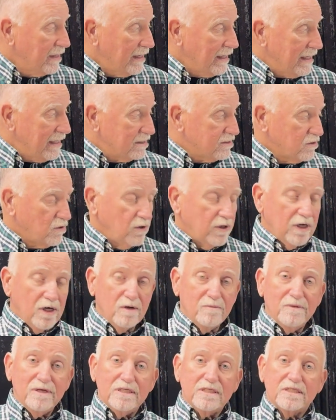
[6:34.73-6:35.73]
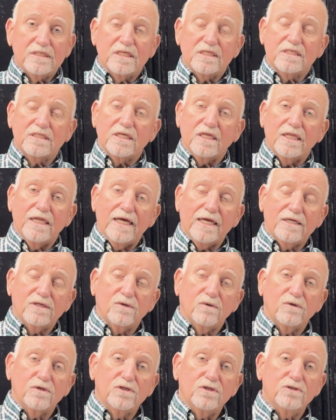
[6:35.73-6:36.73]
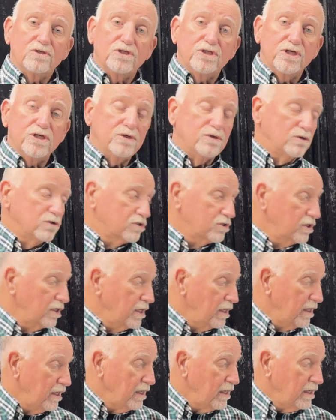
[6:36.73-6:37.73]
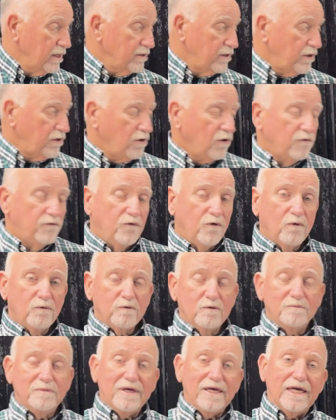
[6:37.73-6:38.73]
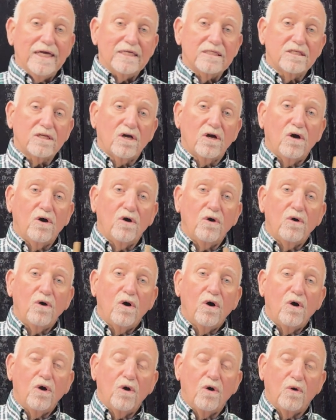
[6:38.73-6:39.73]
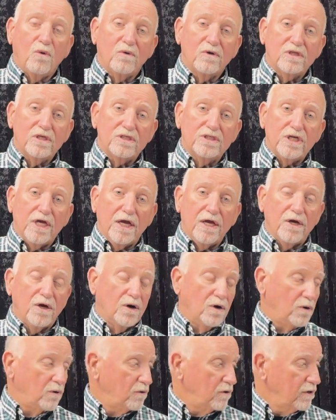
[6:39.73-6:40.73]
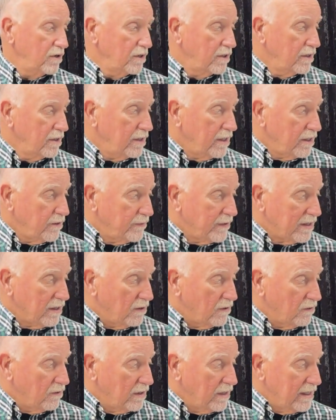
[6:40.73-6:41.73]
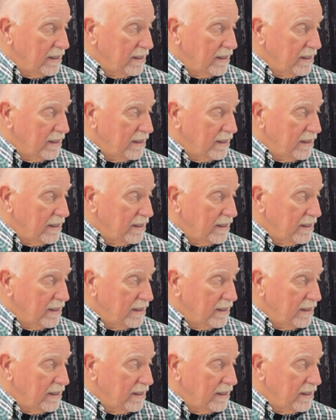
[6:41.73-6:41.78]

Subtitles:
Escoger means to select or to choose. The yo form would be escojo with a J-O. Here we go.